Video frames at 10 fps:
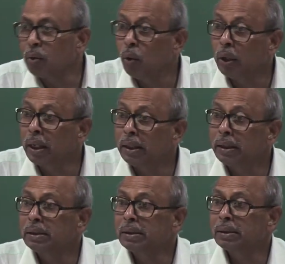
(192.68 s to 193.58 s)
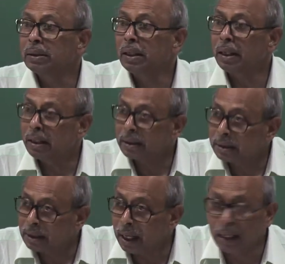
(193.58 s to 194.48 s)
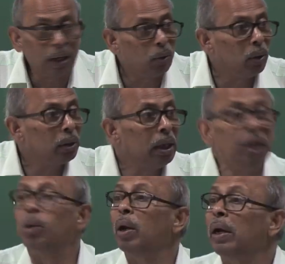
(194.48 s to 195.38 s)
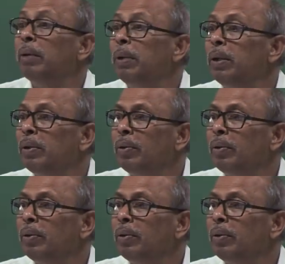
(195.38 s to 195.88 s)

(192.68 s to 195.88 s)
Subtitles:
cold countries slightly cold intolerable,